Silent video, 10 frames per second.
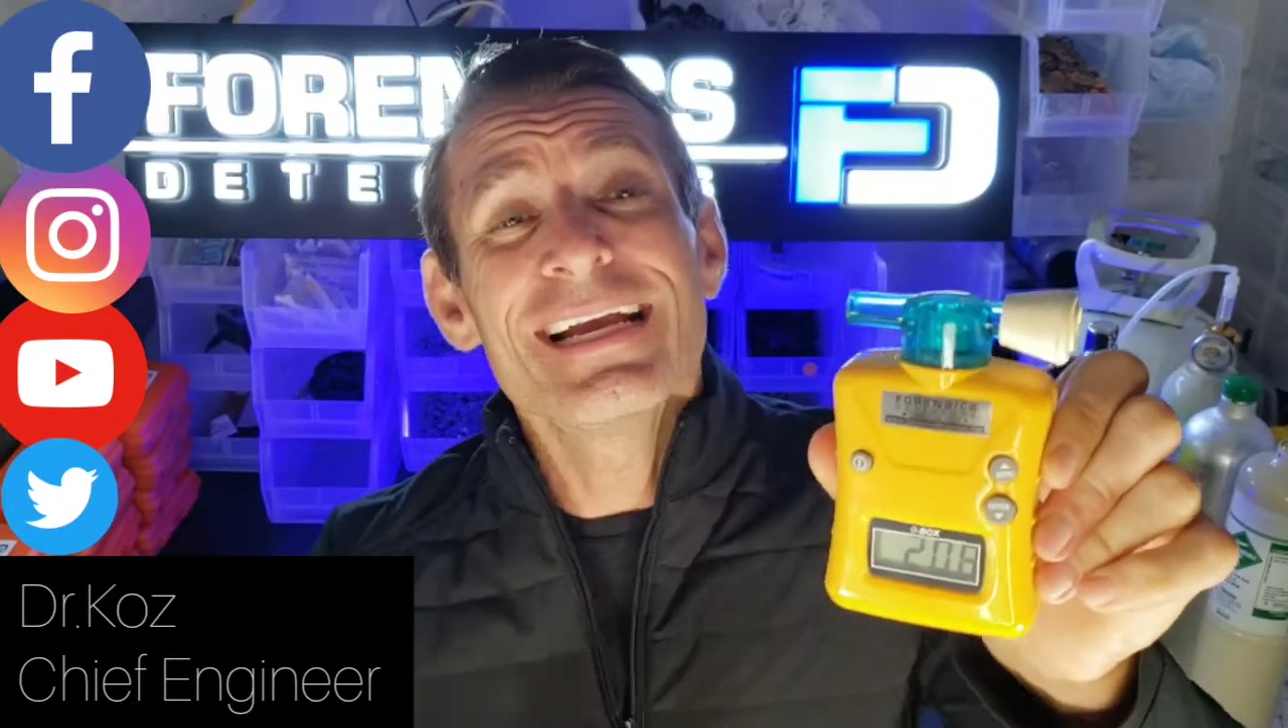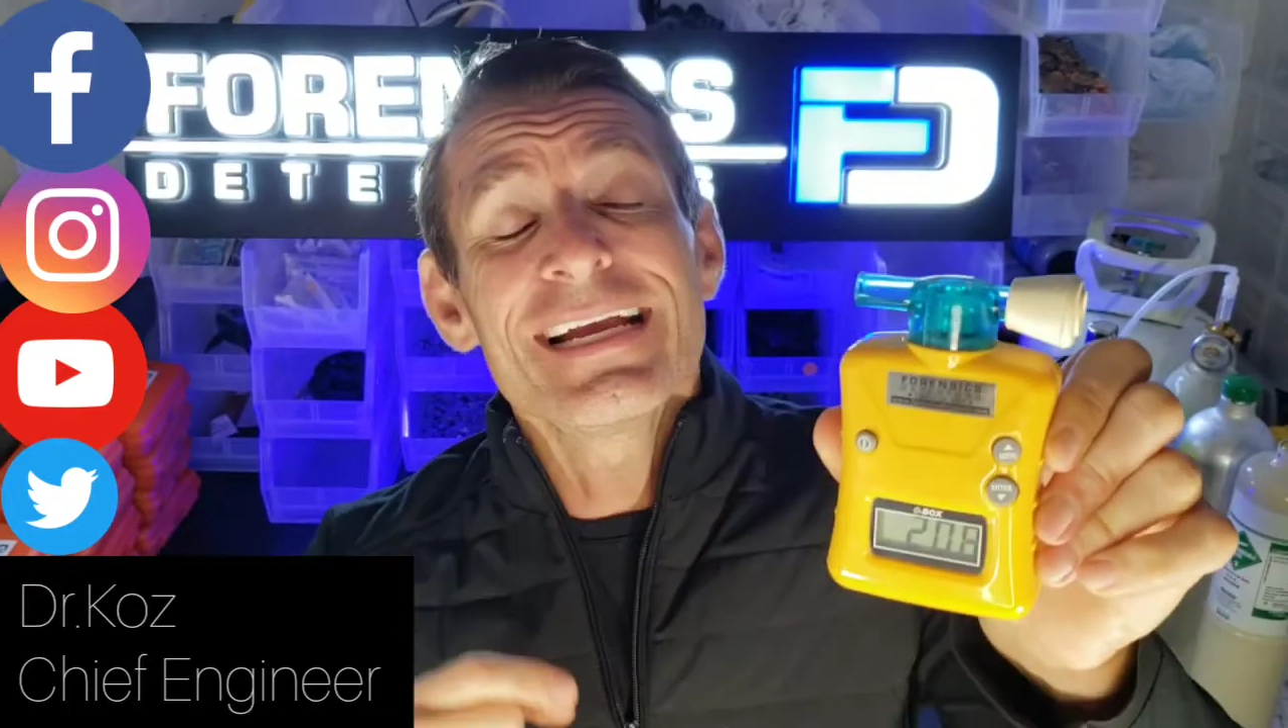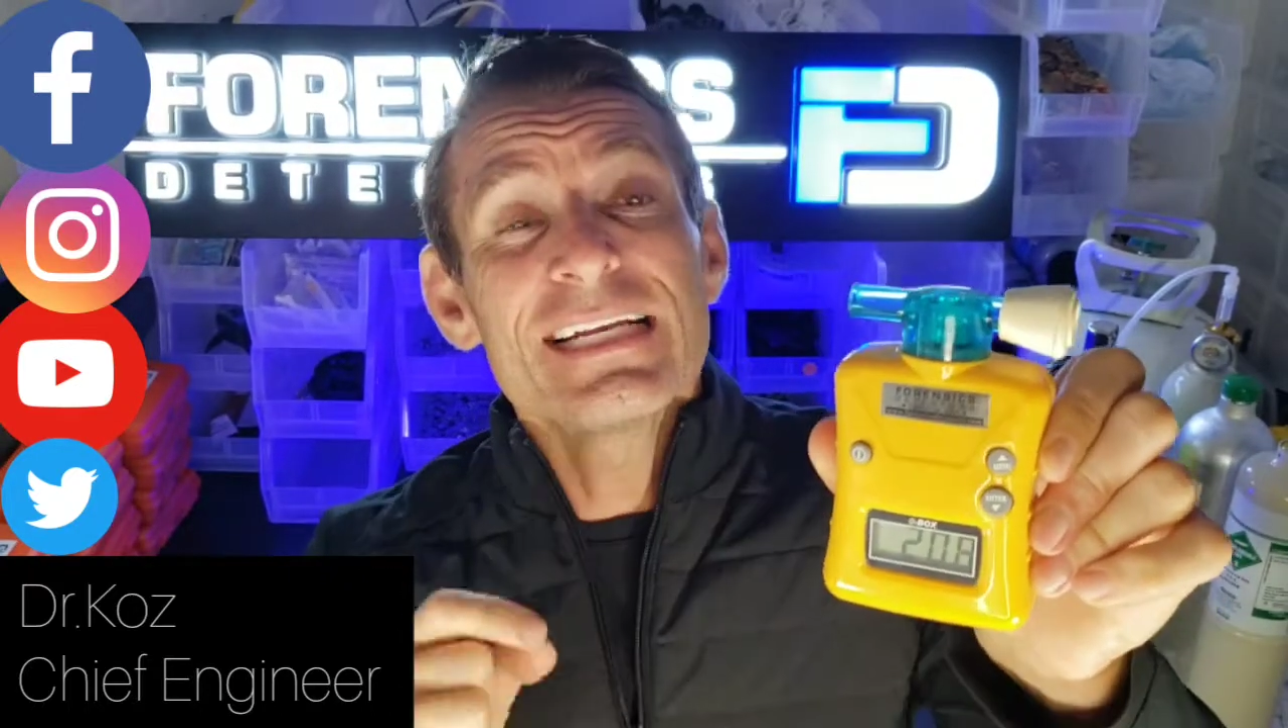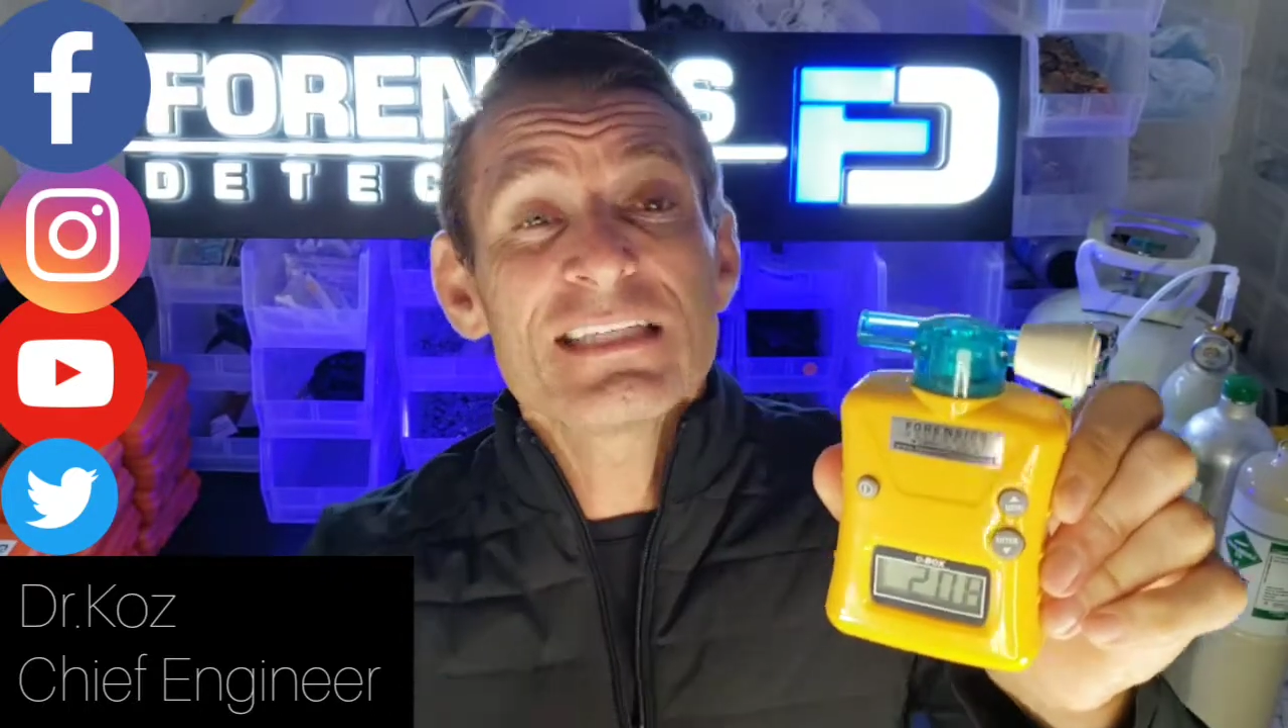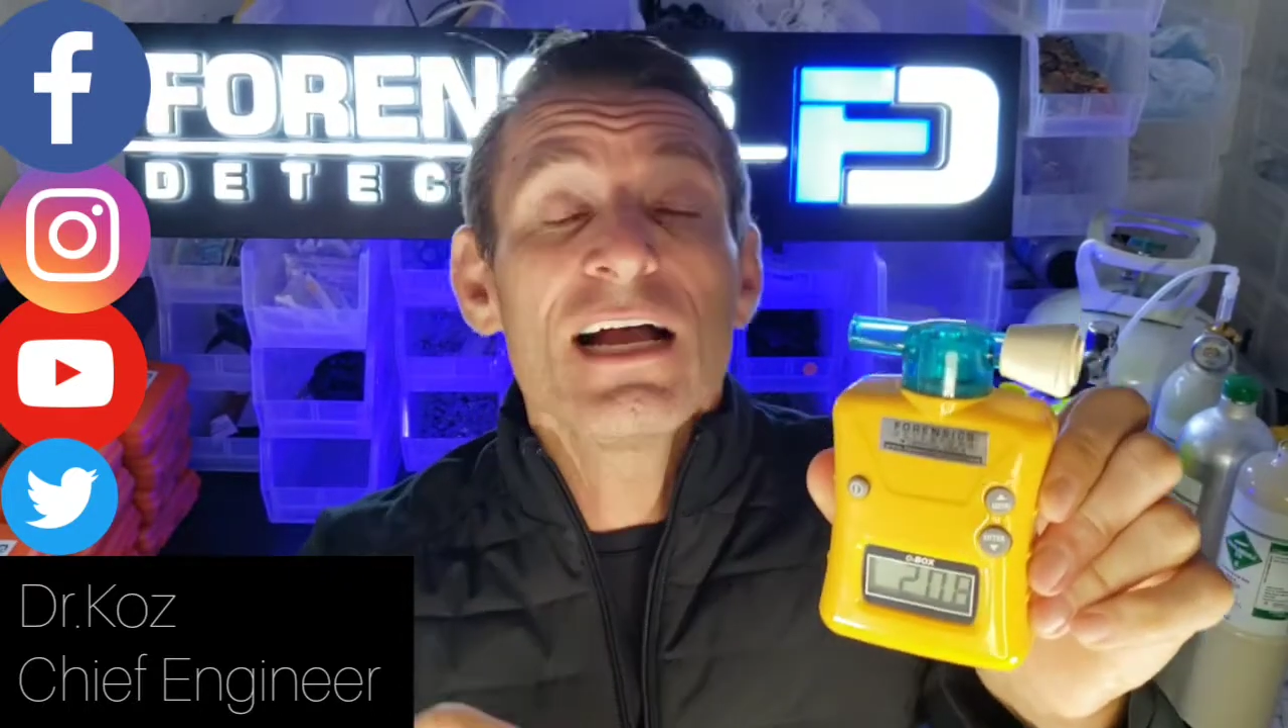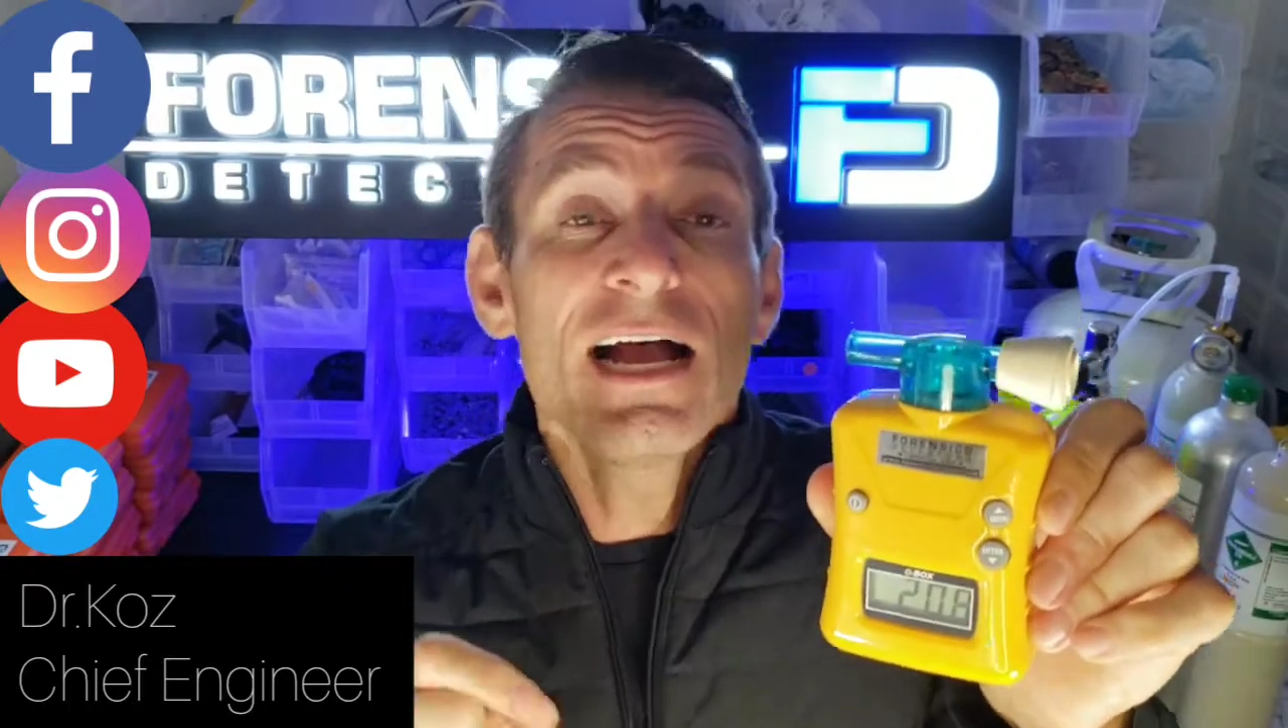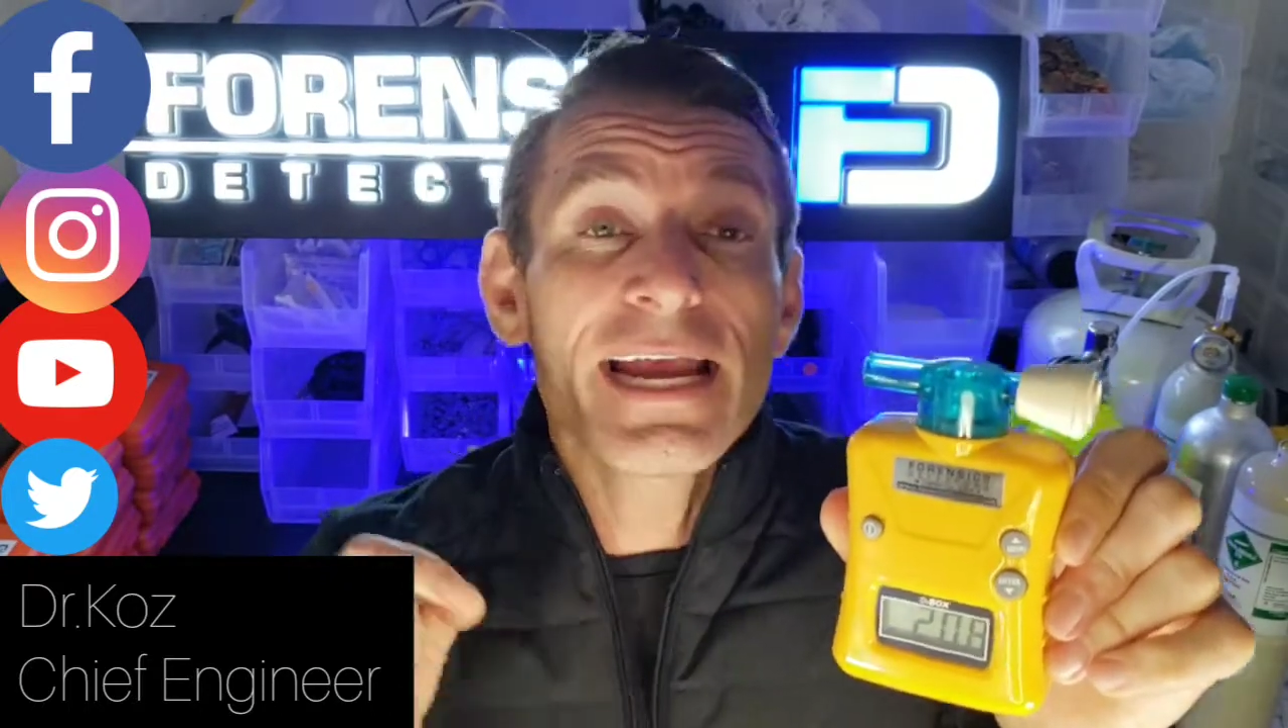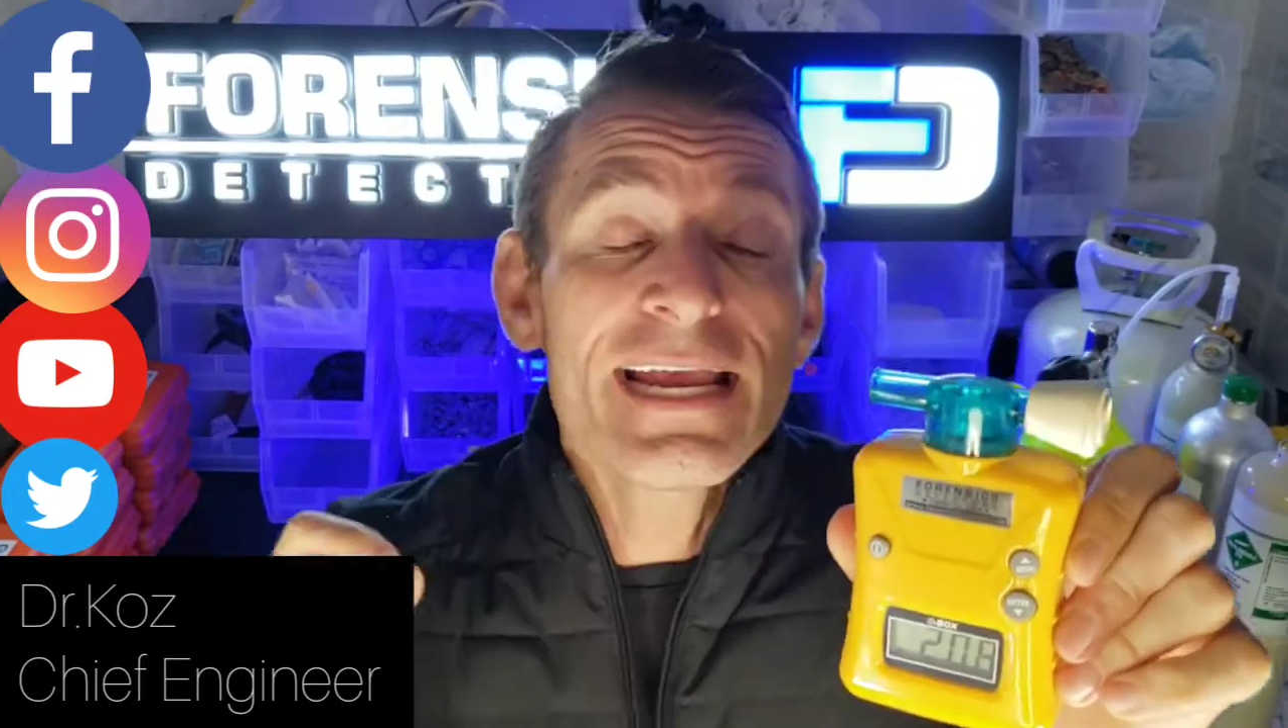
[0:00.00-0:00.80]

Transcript: It's a